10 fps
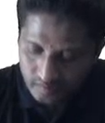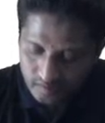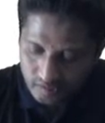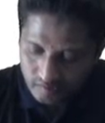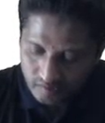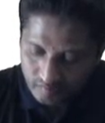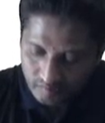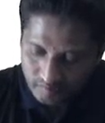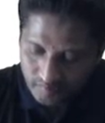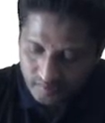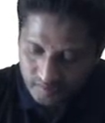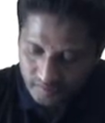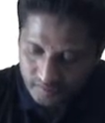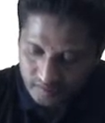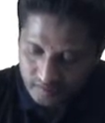Is equal to 1 plus
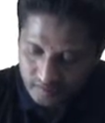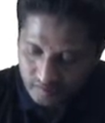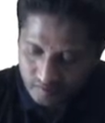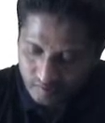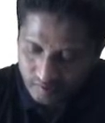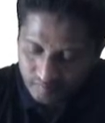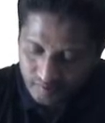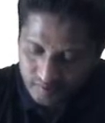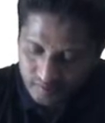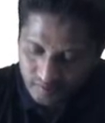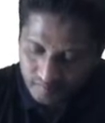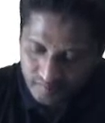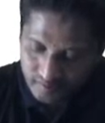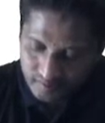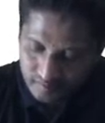X is equal to 1 plus
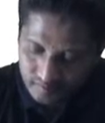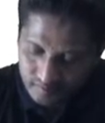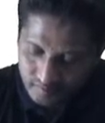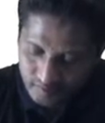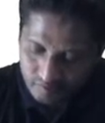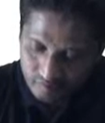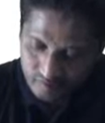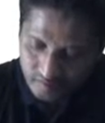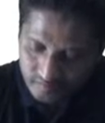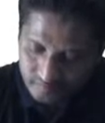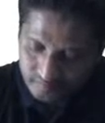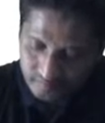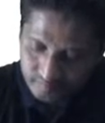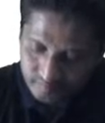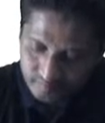AB to C.
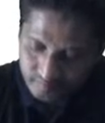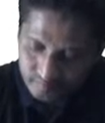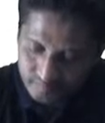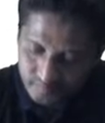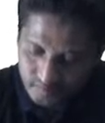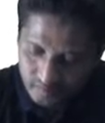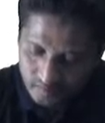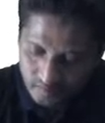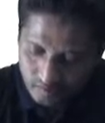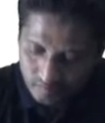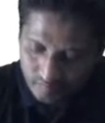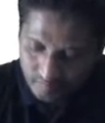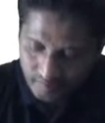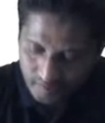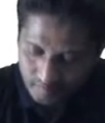Now if I
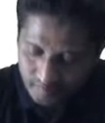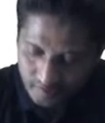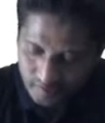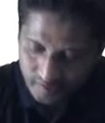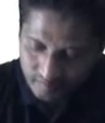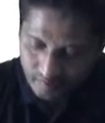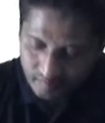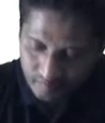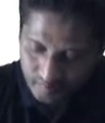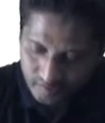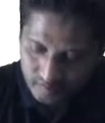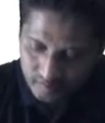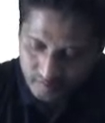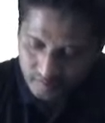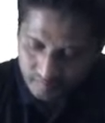multiply, you get 1 plus
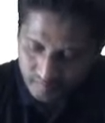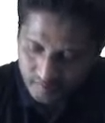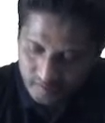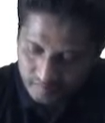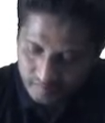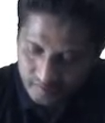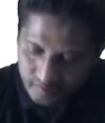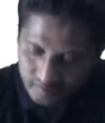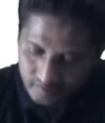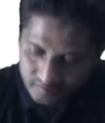C plus ABC.